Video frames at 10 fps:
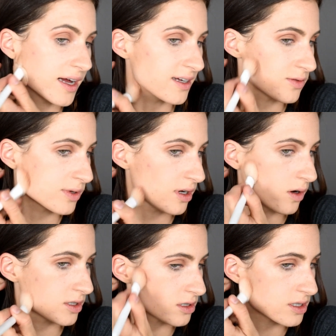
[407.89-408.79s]
As we
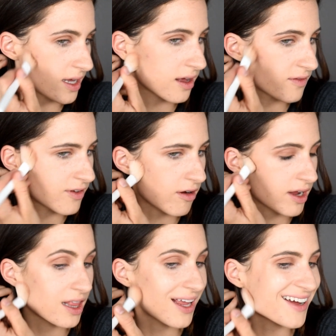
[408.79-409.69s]
know, it's just like a very
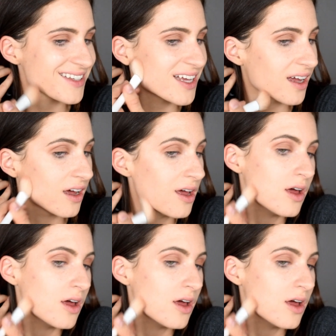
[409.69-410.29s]
classic,